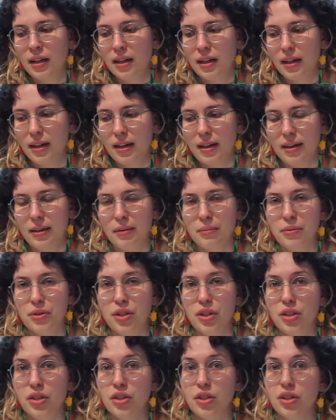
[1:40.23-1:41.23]

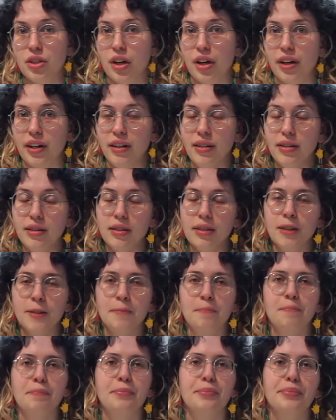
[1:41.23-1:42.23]
To start,
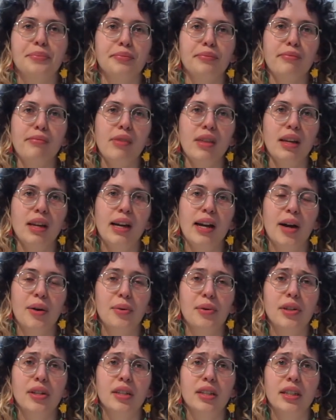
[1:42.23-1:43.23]
I
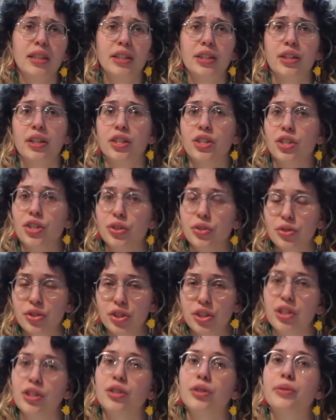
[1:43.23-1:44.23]
will encourage you
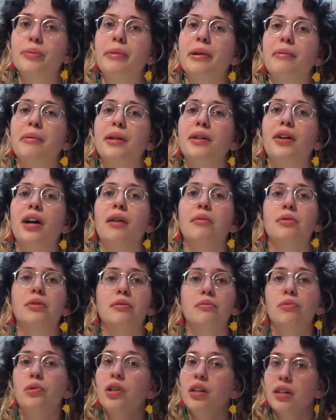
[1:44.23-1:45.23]
to maybe grab
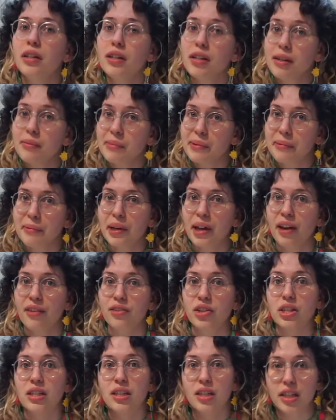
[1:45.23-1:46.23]
some water, maybe have
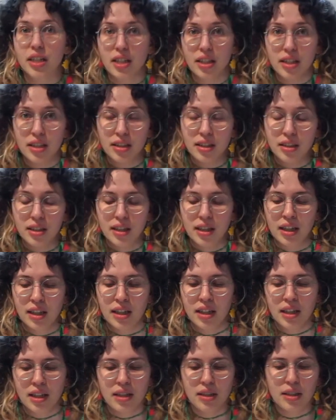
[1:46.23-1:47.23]
a tea,
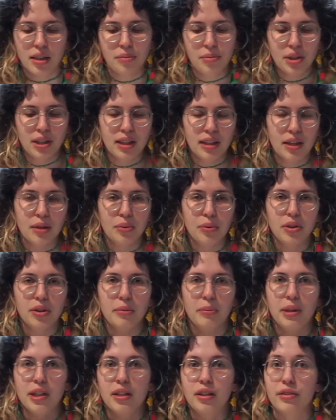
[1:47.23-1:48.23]
something that will
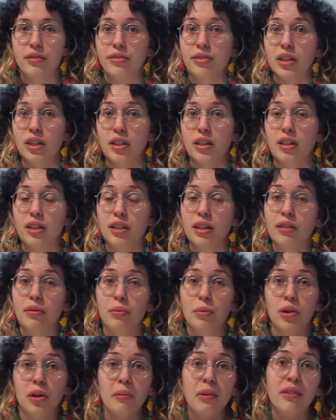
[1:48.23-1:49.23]
make you feel
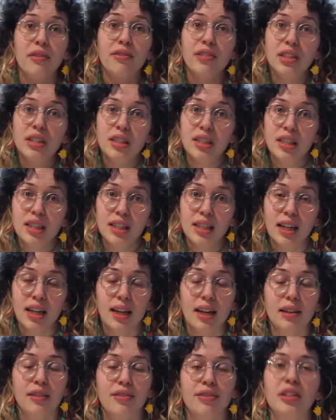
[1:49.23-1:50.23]
warm and fuzzy
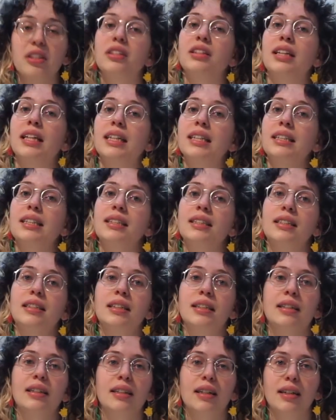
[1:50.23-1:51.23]
and feel nice
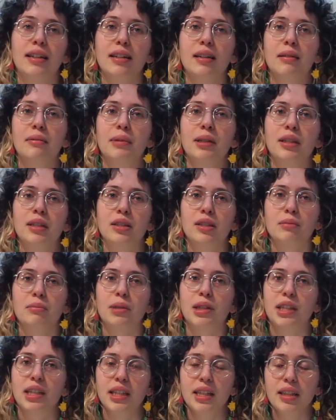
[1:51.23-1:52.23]
in your
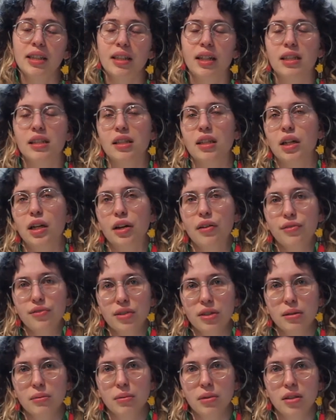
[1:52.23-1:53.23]
body and nice and
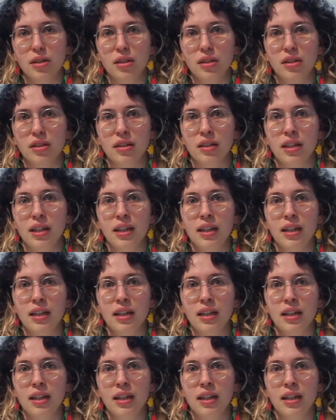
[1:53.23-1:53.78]
comfortable.